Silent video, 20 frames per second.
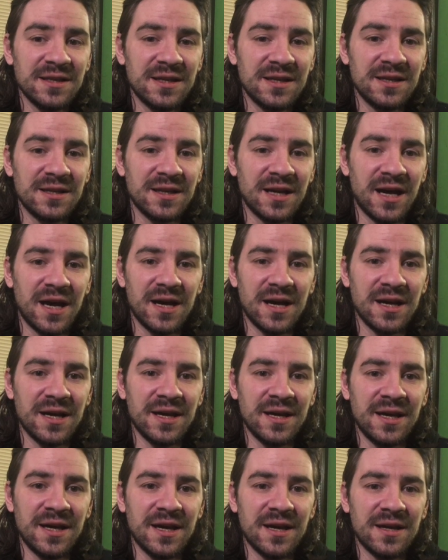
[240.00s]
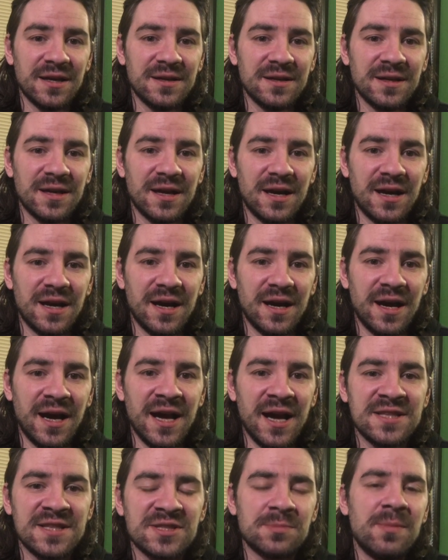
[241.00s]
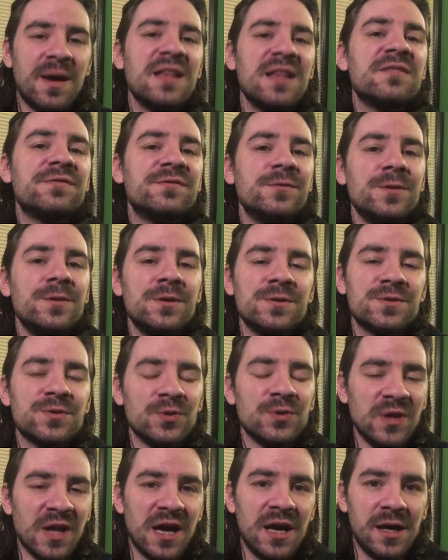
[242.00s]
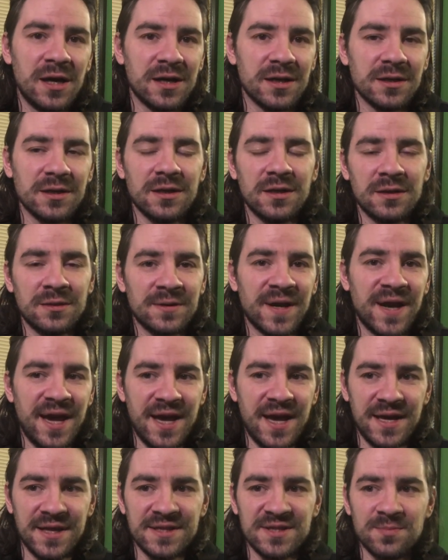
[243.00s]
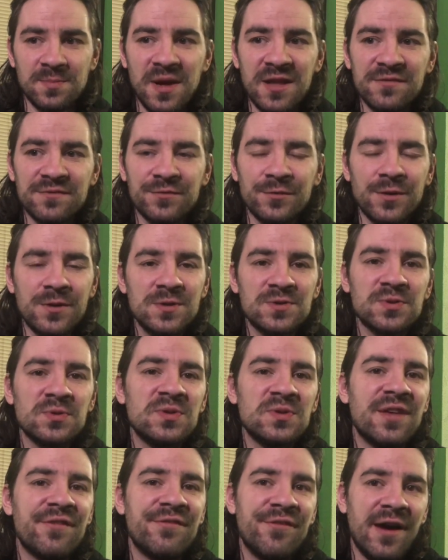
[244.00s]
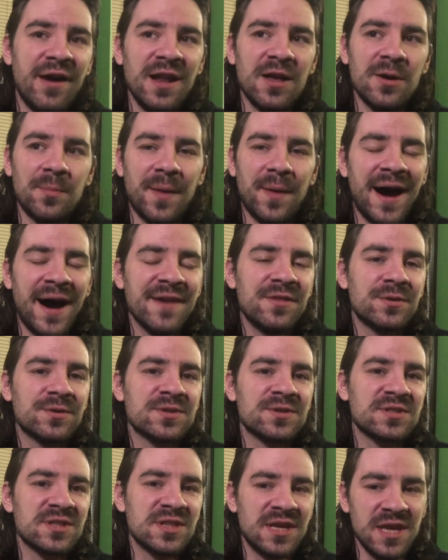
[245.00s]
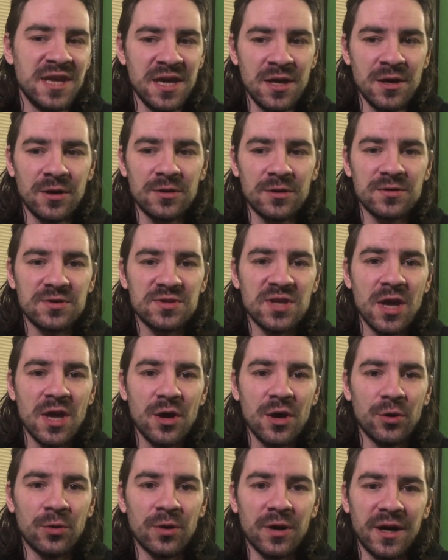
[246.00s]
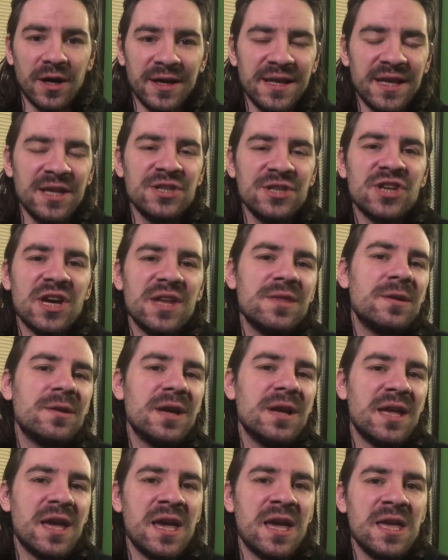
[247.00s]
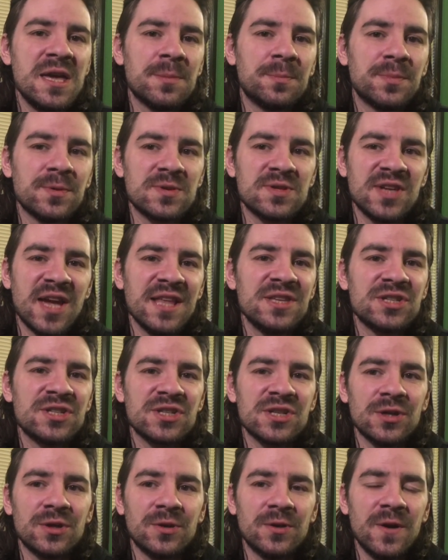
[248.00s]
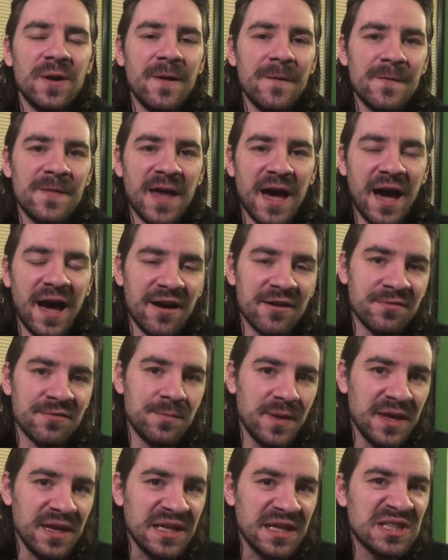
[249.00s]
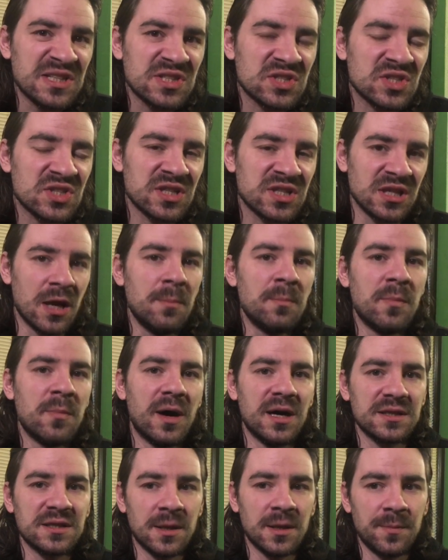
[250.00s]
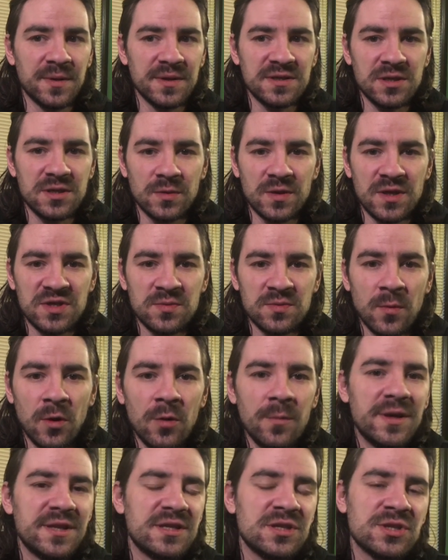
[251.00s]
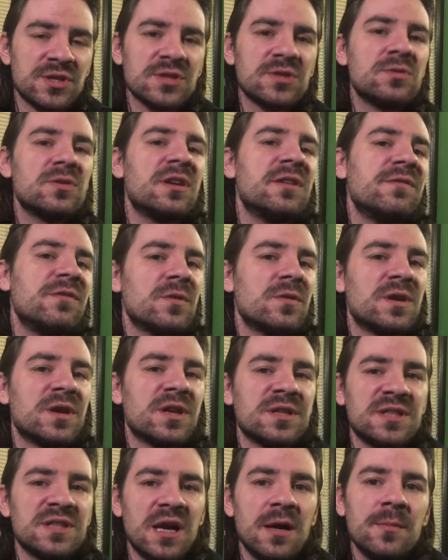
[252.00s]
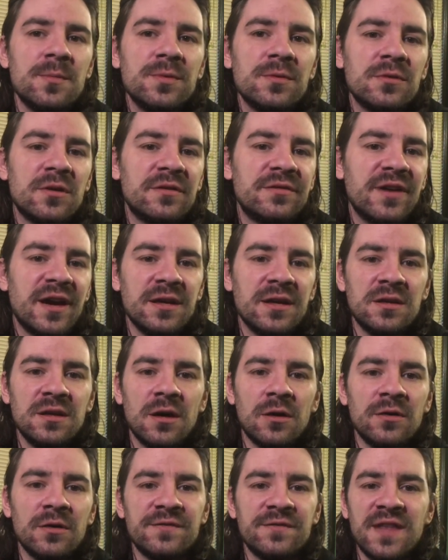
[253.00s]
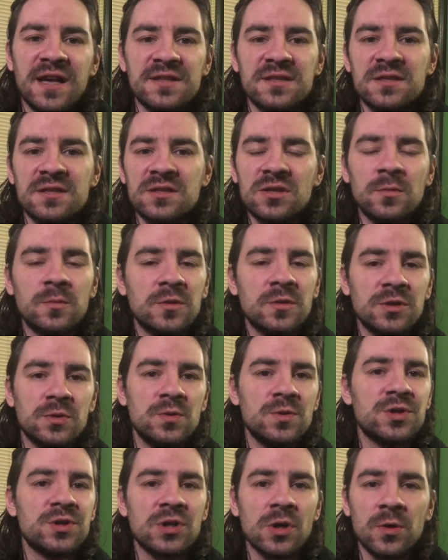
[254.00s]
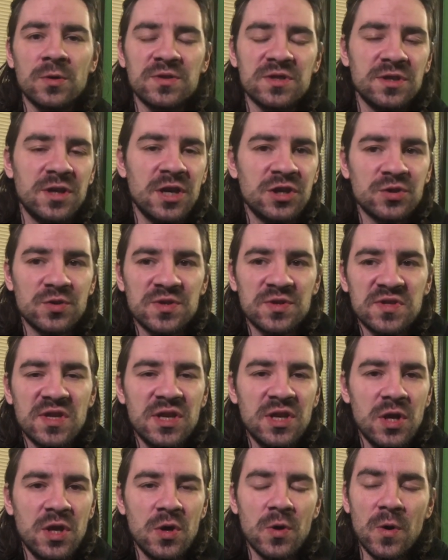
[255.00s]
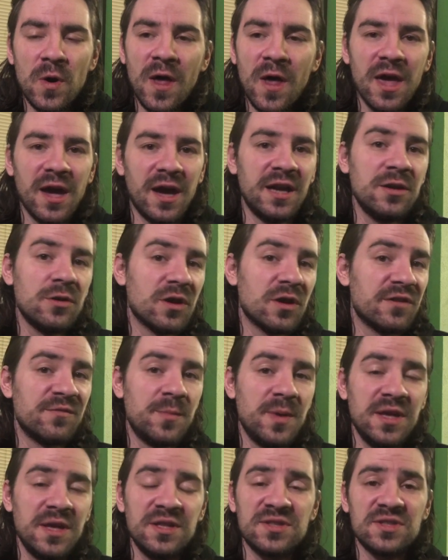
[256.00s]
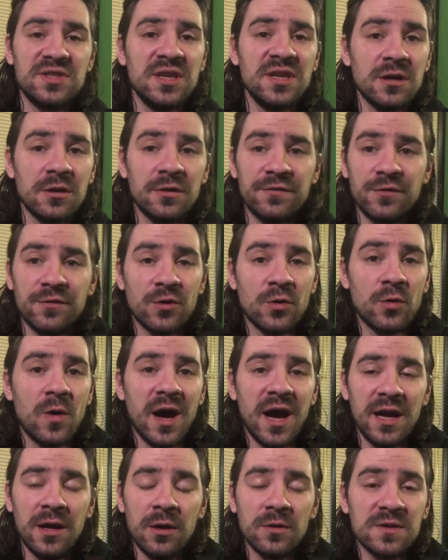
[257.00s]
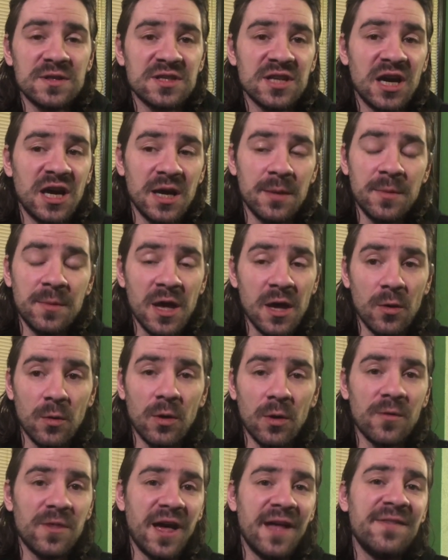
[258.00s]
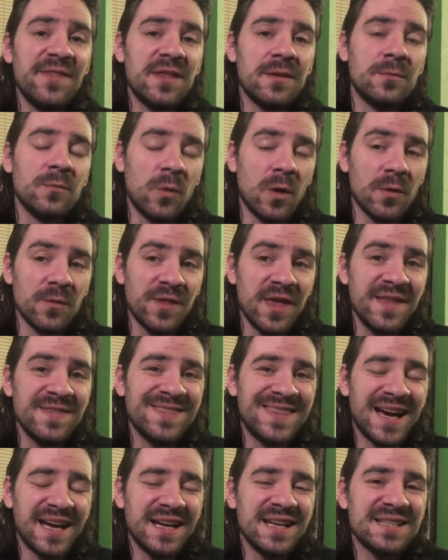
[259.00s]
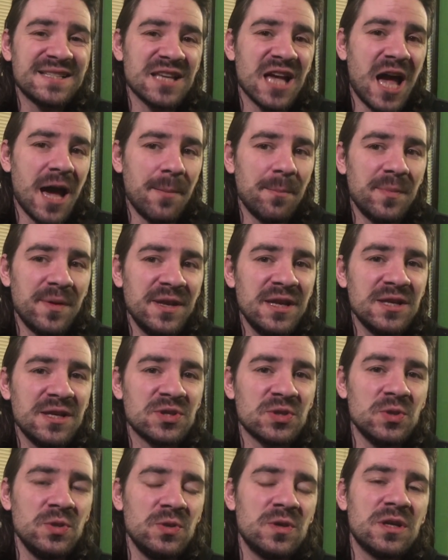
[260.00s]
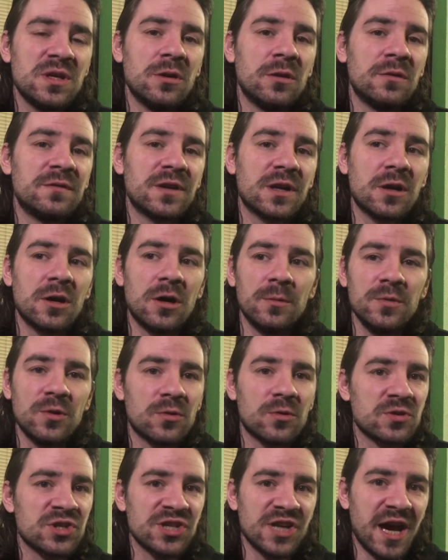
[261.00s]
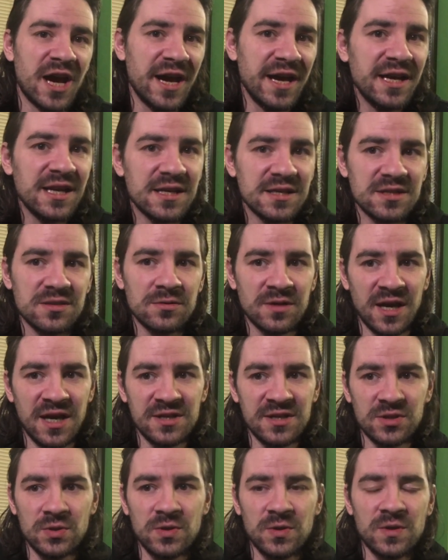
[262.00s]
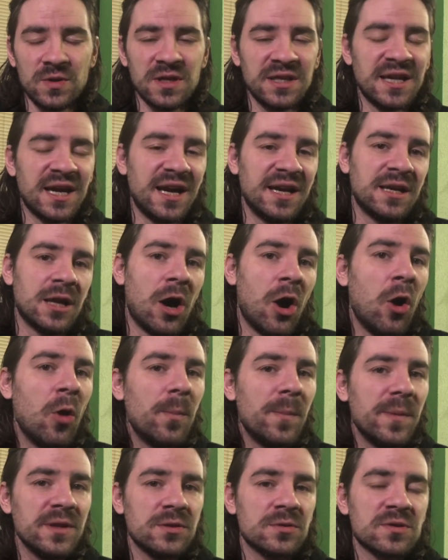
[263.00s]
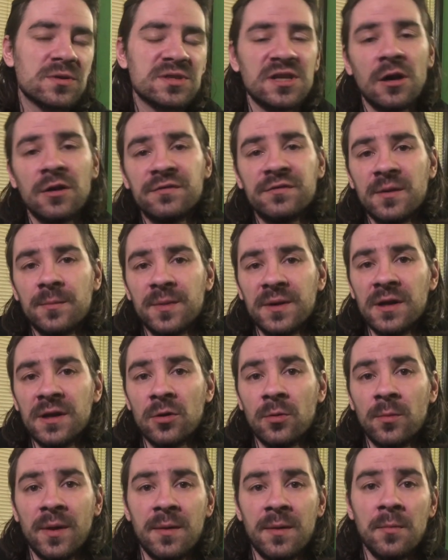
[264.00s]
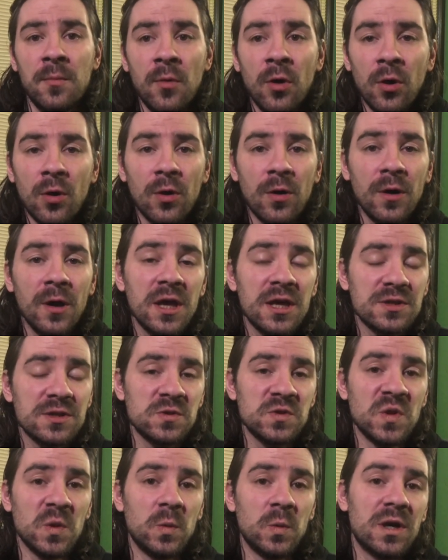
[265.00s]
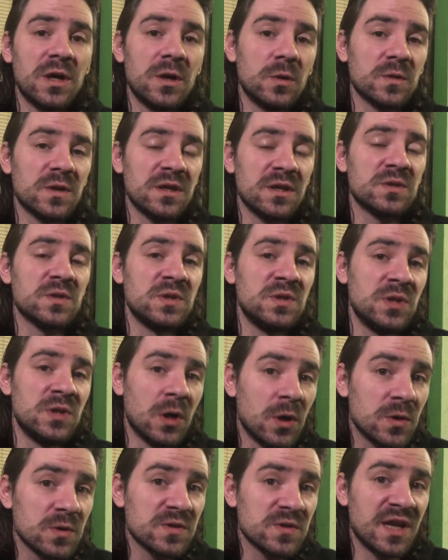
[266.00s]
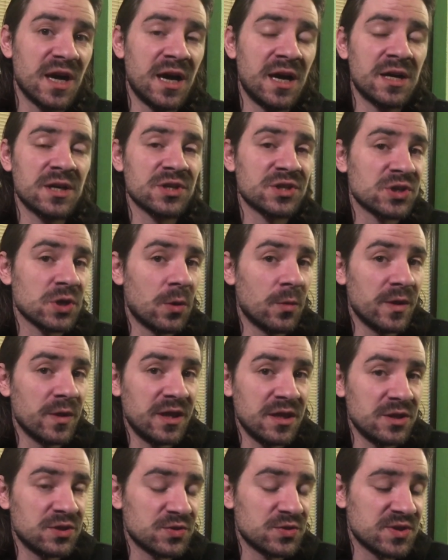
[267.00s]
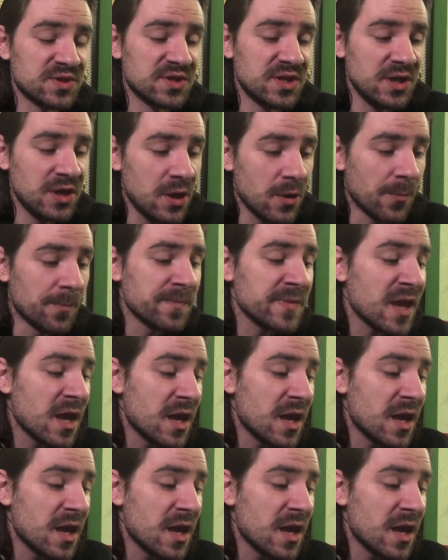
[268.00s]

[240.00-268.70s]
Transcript: of it's meant for you to learn okay it's meant for you to develop either skills or uh, in generally a potential that have been slumbered up until this moment and just to give you an example of it you know if that is someone who shows an interest in you and you have been single for quite a long time well then well then that is happening so you can overcome your shyness okay so you can kind of open yourself up a little bit more to the world and to those that are showing interest in you